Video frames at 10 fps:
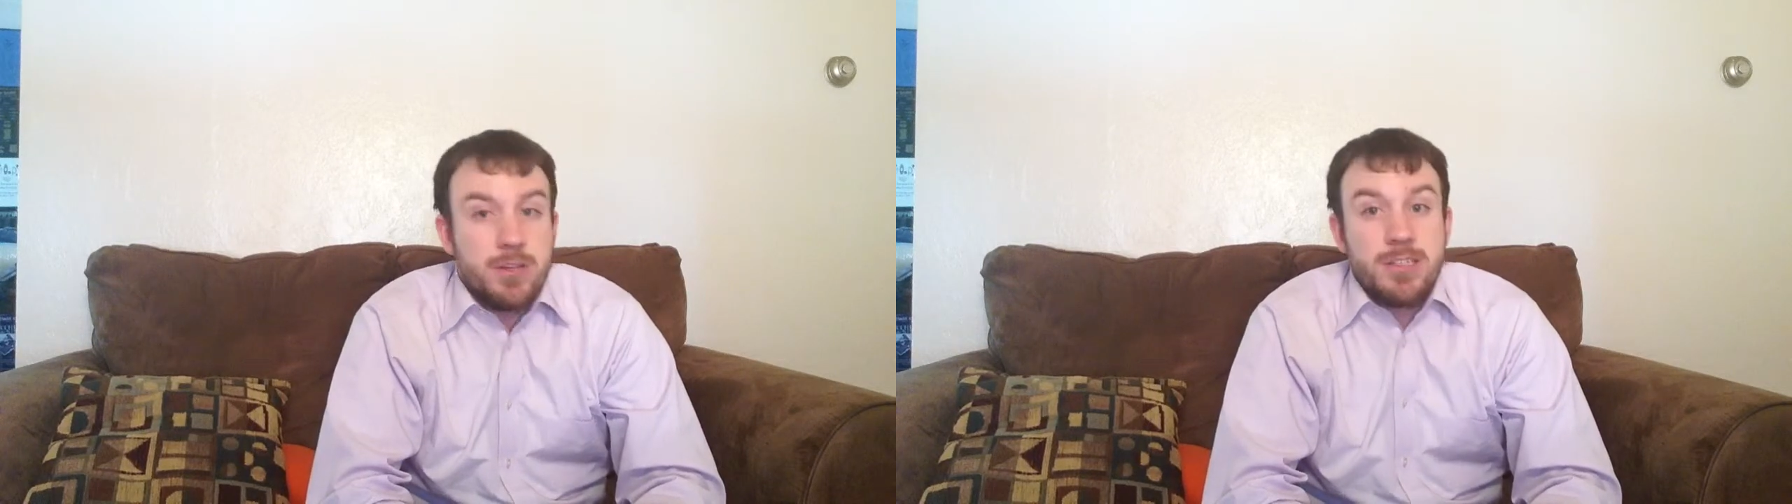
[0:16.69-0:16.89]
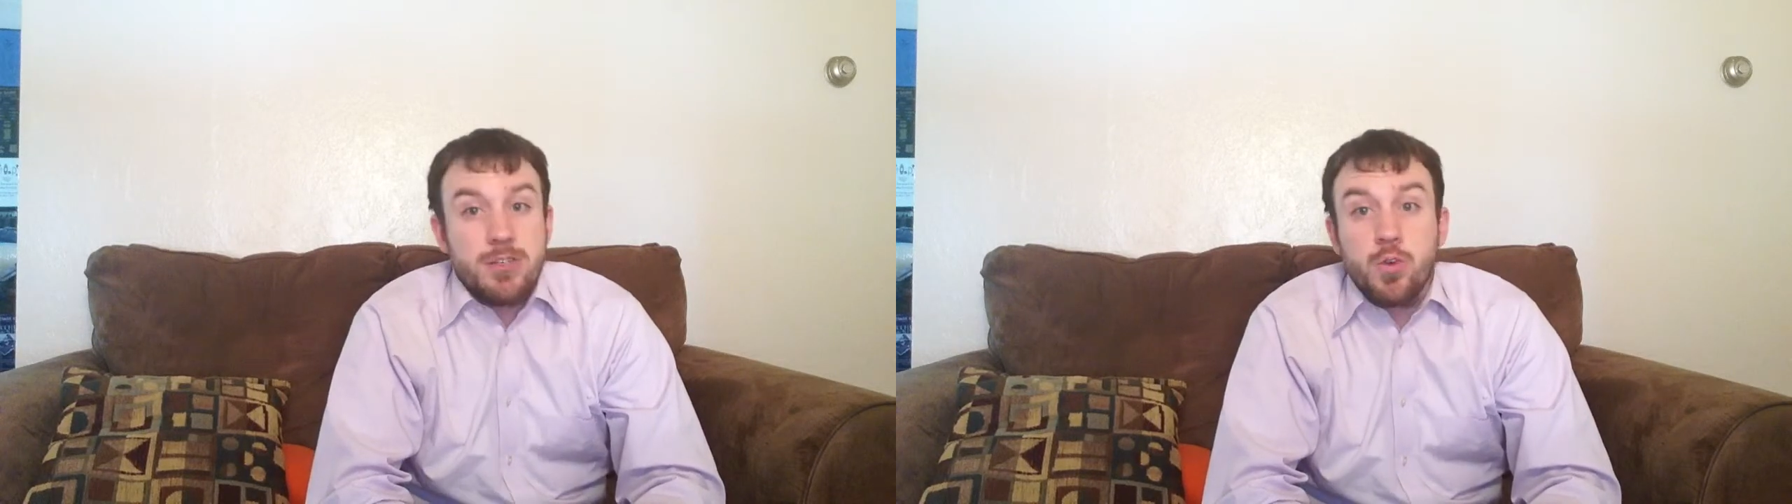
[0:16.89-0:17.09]

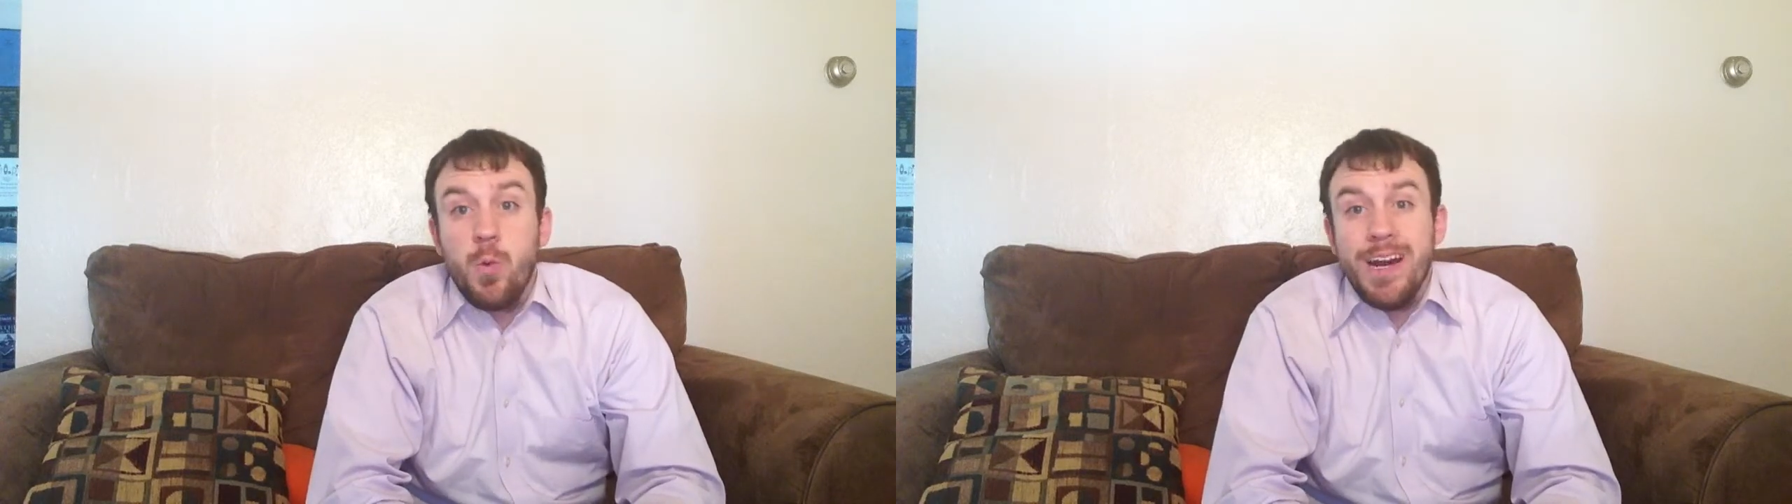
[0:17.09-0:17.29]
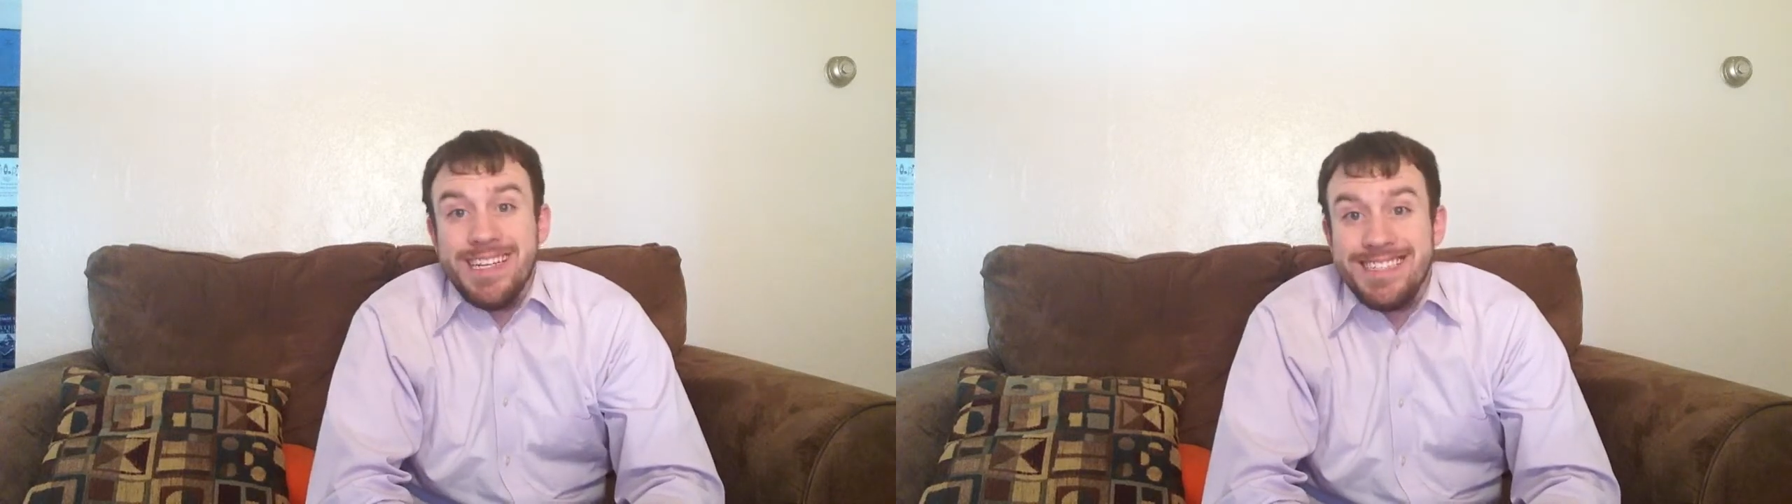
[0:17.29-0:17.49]
It's a
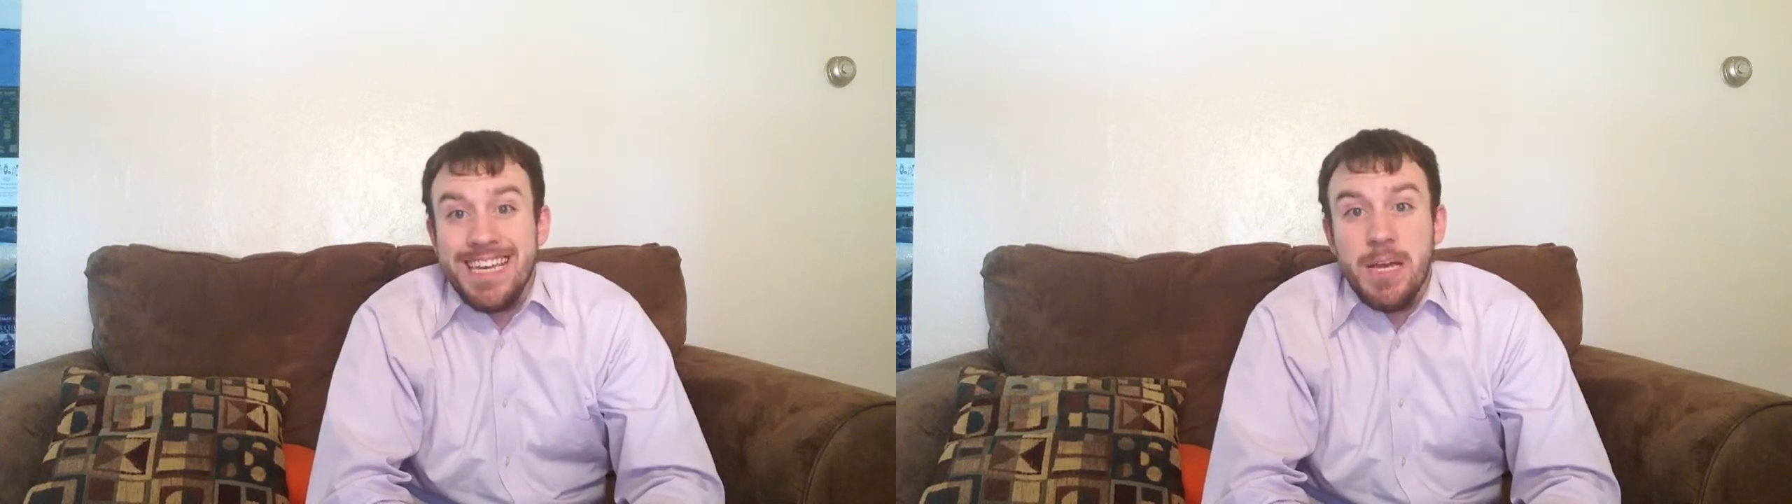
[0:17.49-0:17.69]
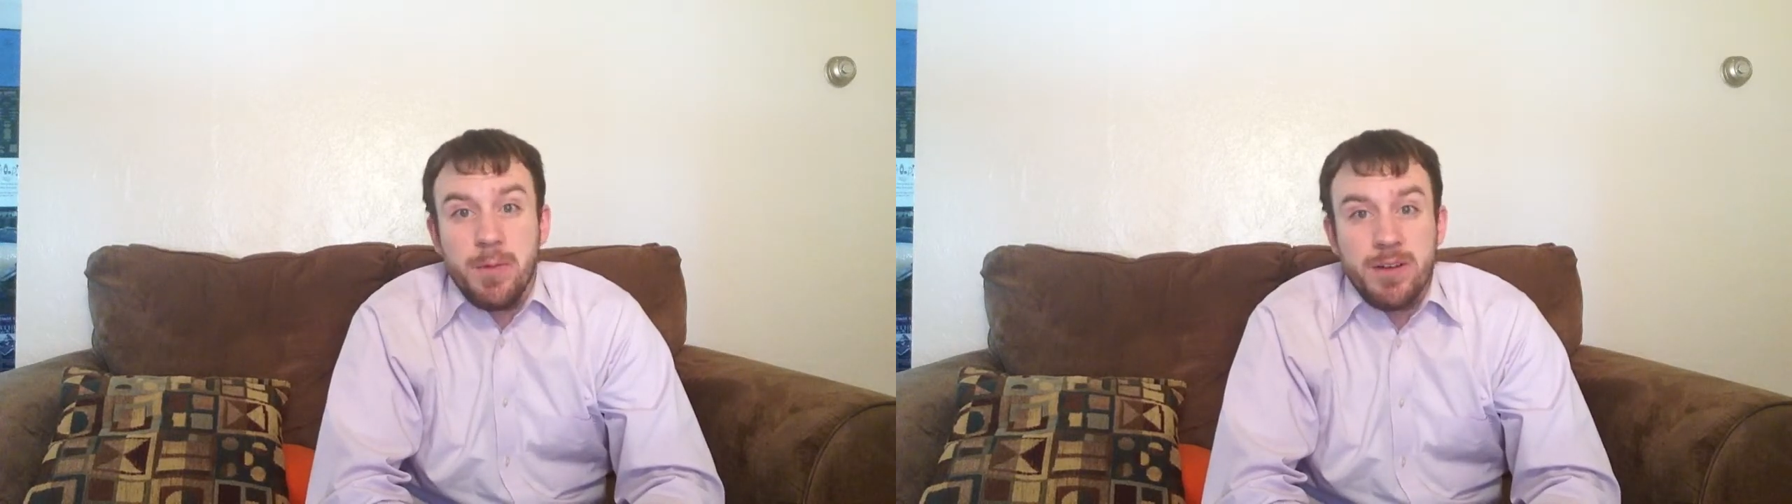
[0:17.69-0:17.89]
20
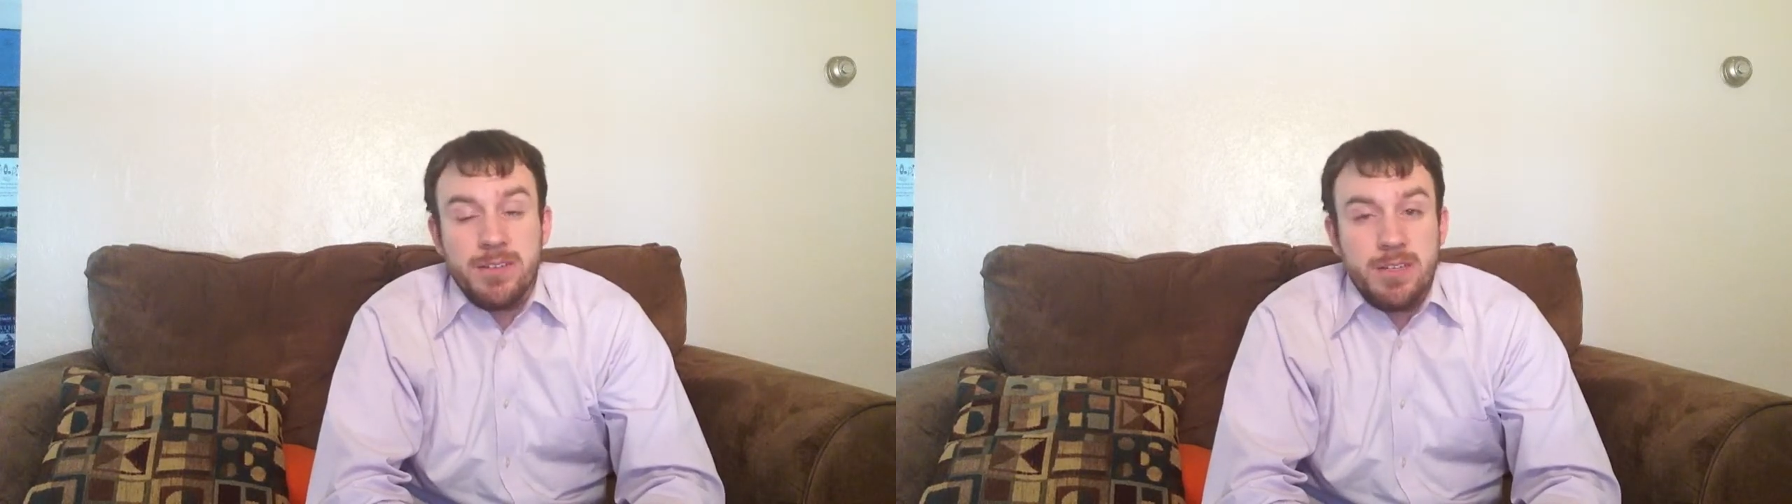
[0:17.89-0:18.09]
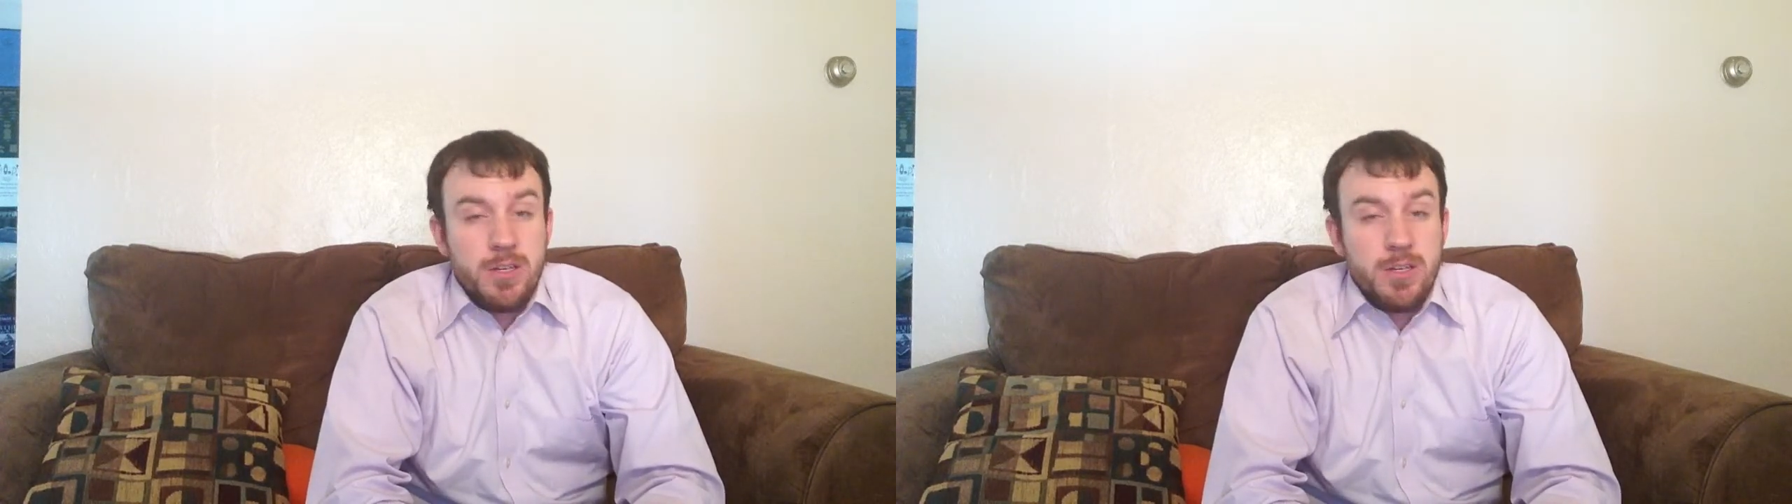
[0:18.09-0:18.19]
teamer